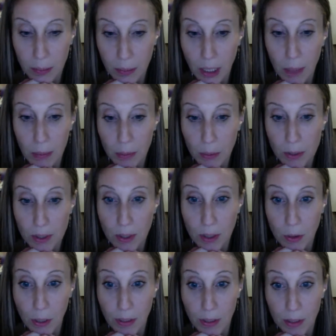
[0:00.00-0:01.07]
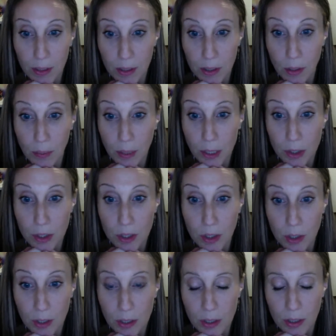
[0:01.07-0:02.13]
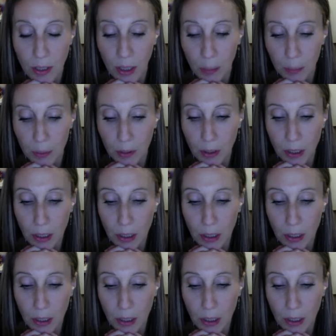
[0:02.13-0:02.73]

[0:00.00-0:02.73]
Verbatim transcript: it probably wasn't the right thing to do, but I just couldn't stop.